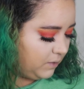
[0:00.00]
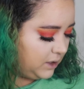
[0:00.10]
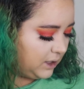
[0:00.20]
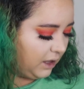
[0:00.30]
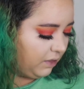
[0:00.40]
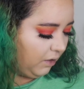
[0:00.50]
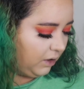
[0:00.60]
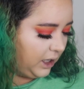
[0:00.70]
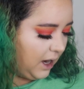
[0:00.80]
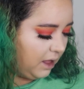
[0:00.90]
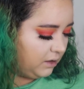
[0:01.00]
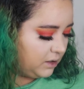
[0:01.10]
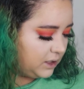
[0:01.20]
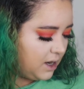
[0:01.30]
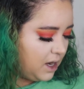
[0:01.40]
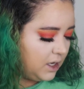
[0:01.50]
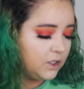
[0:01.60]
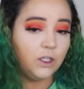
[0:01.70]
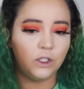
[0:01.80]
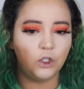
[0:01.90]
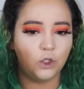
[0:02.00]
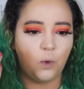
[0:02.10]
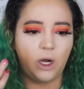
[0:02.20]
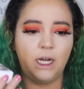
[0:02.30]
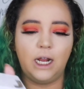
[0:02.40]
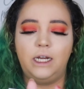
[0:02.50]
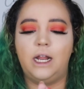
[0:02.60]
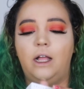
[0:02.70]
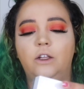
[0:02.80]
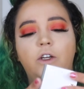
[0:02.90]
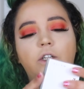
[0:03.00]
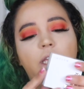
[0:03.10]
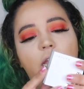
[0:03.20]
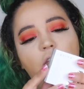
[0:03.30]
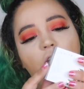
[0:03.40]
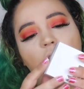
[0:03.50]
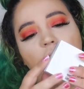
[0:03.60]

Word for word: was like thirty dollars. So this is twenty-nine dollars, and you're